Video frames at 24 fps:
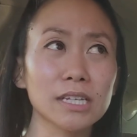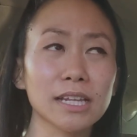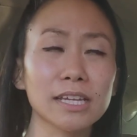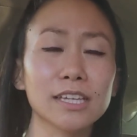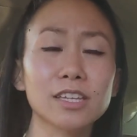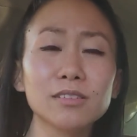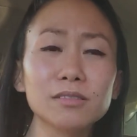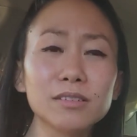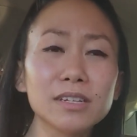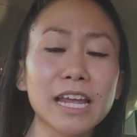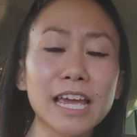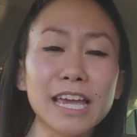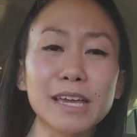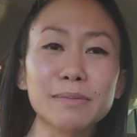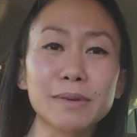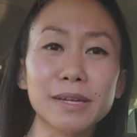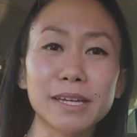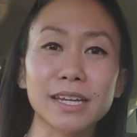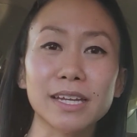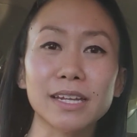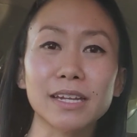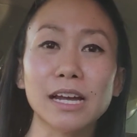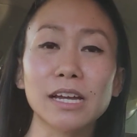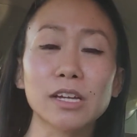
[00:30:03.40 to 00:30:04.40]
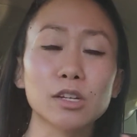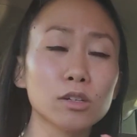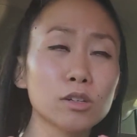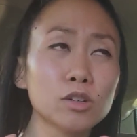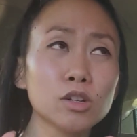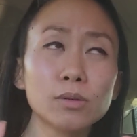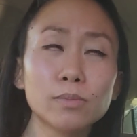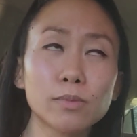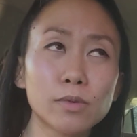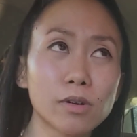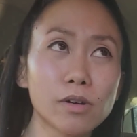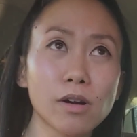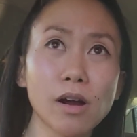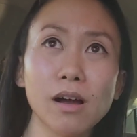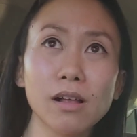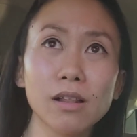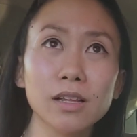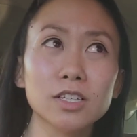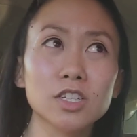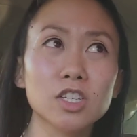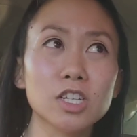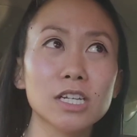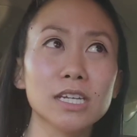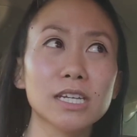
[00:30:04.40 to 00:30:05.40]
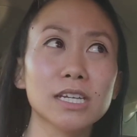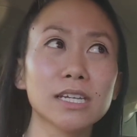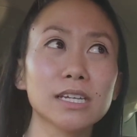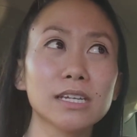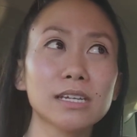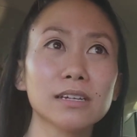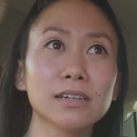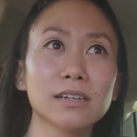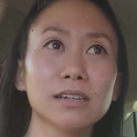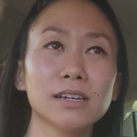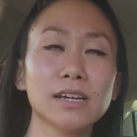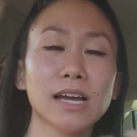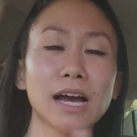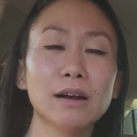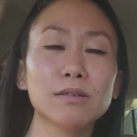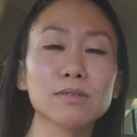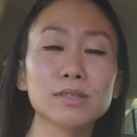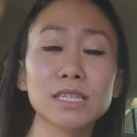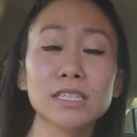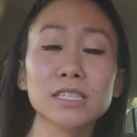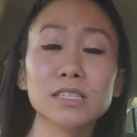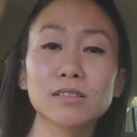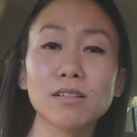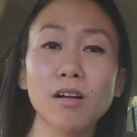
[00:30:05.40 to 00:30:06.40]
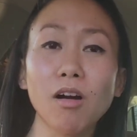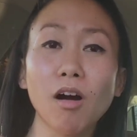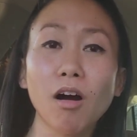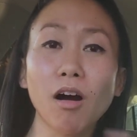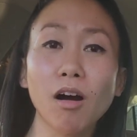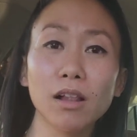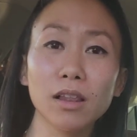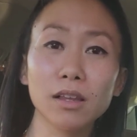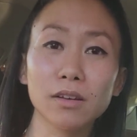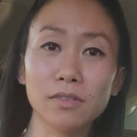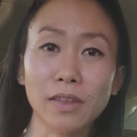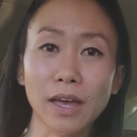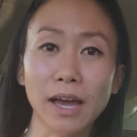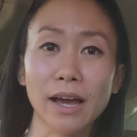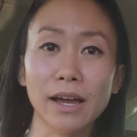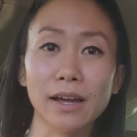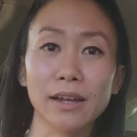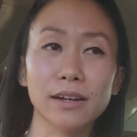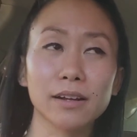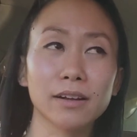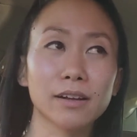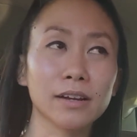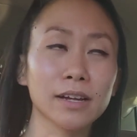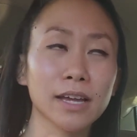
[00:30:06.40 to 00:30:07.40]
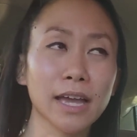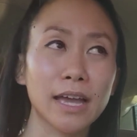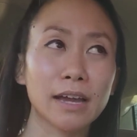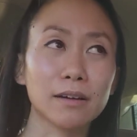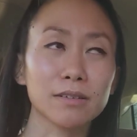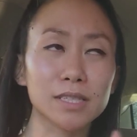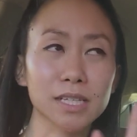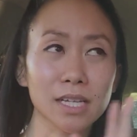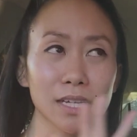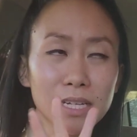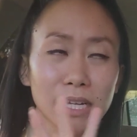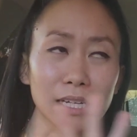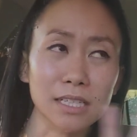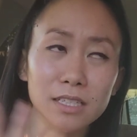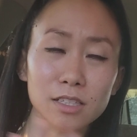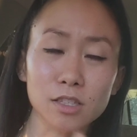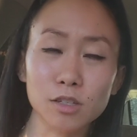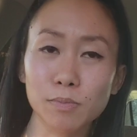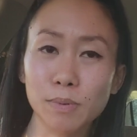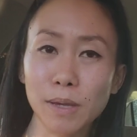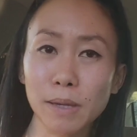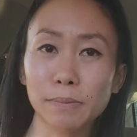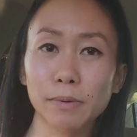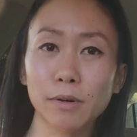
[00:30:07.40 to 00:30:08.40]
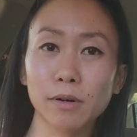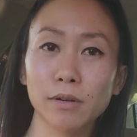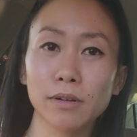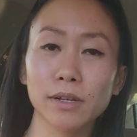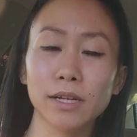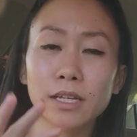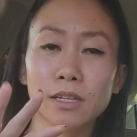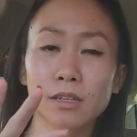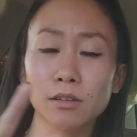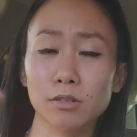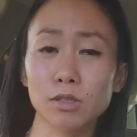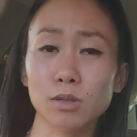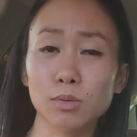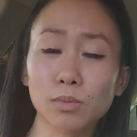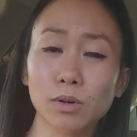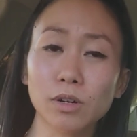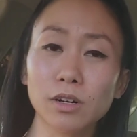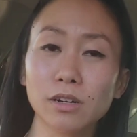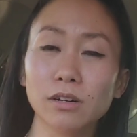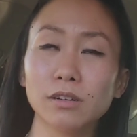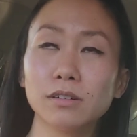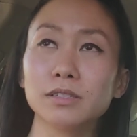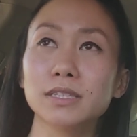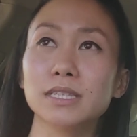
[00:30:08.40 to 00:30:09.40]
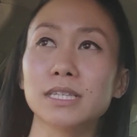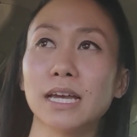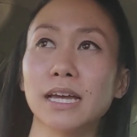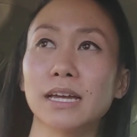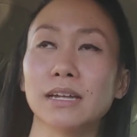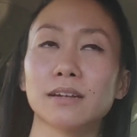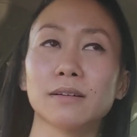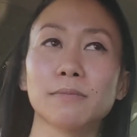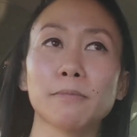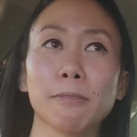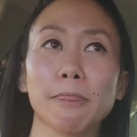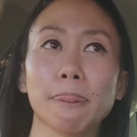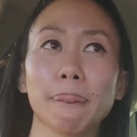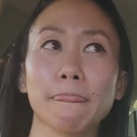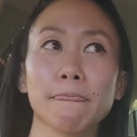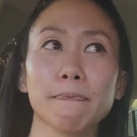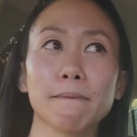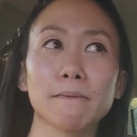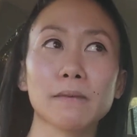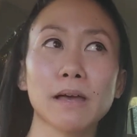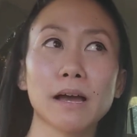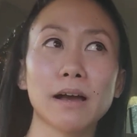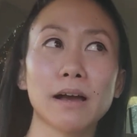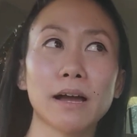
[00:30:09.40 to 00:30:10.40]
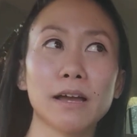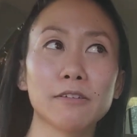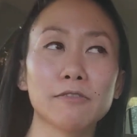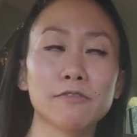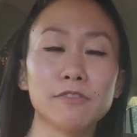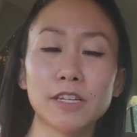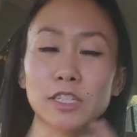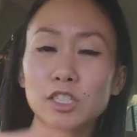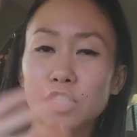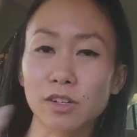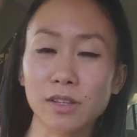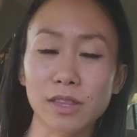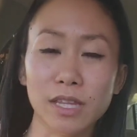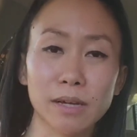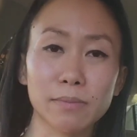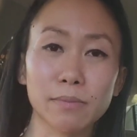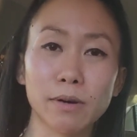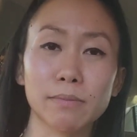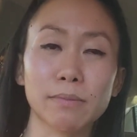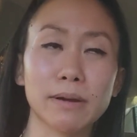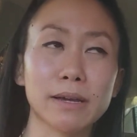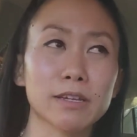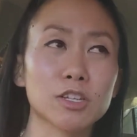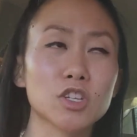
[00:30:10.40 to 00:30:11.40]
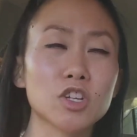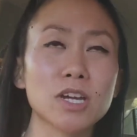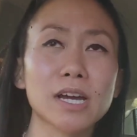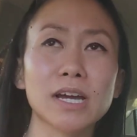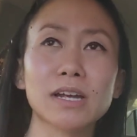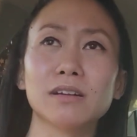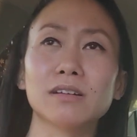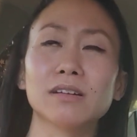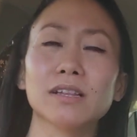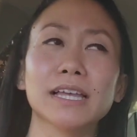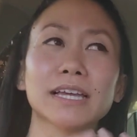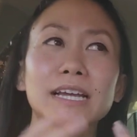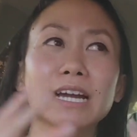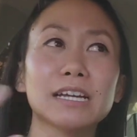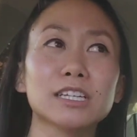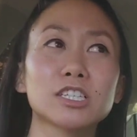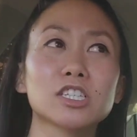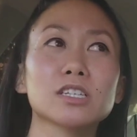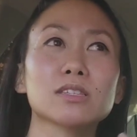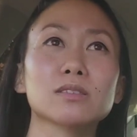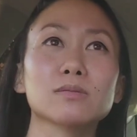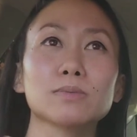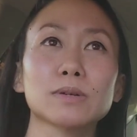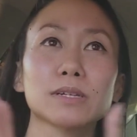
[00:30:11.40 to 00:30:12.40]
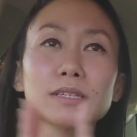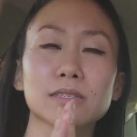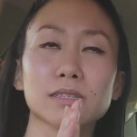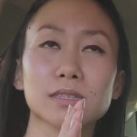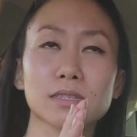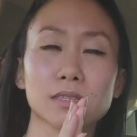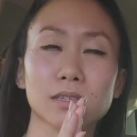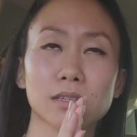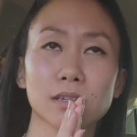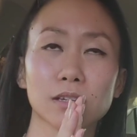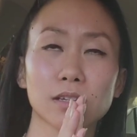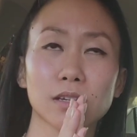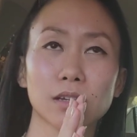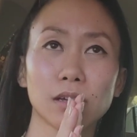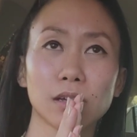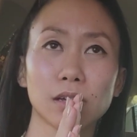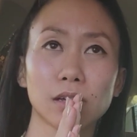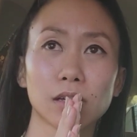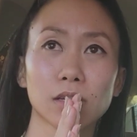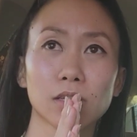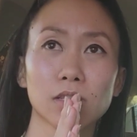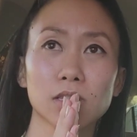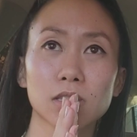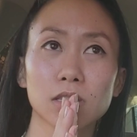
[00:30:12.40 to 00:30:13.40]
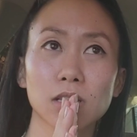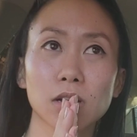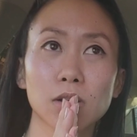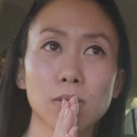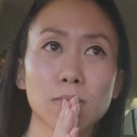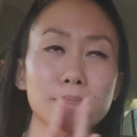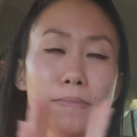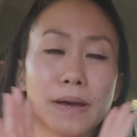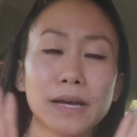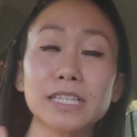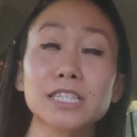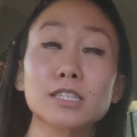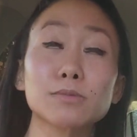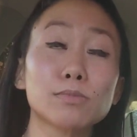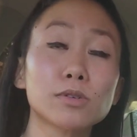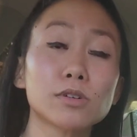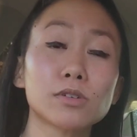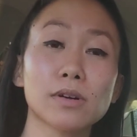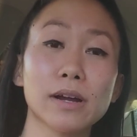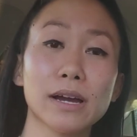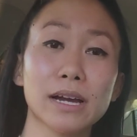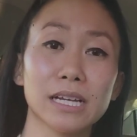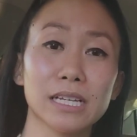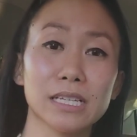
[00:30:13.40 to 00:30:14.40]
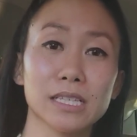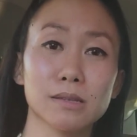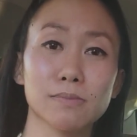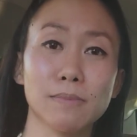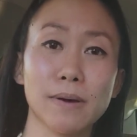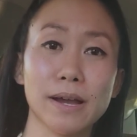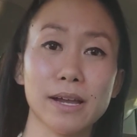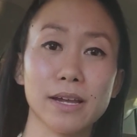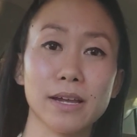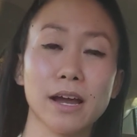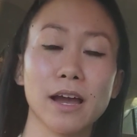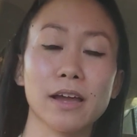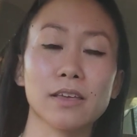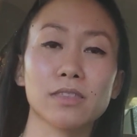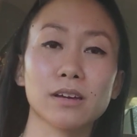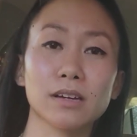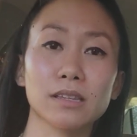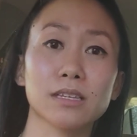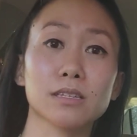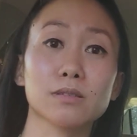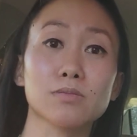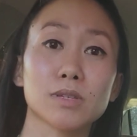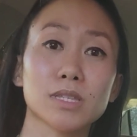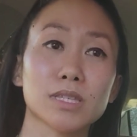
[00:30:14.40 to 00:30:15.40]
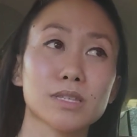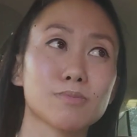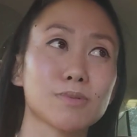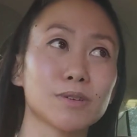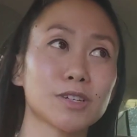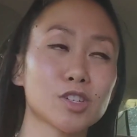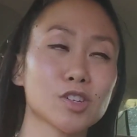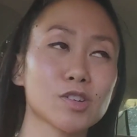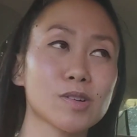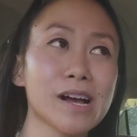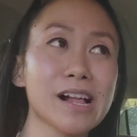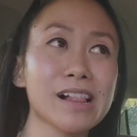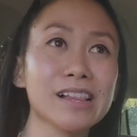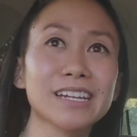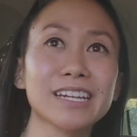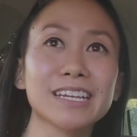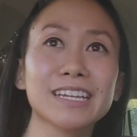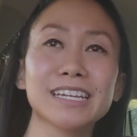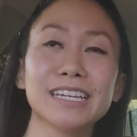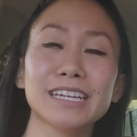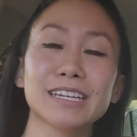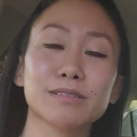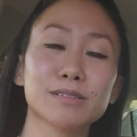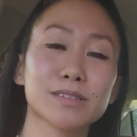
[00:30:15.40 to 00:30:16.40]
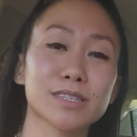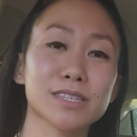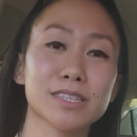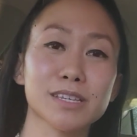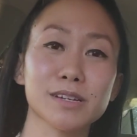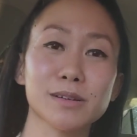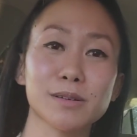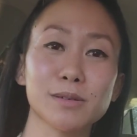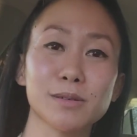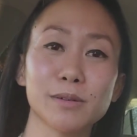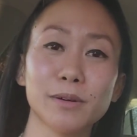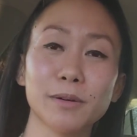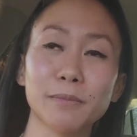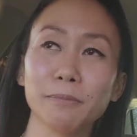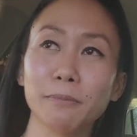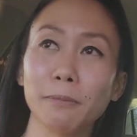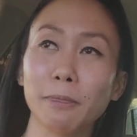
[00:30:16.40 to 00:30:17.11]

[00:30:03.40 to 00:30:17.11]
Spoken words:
like you name it, numerology. I was into all of that. Okay, I was connected to people in those worlds, and I featured them on my channel. Like, I just was so mesmerized by it. I thought this was spirituality. It was so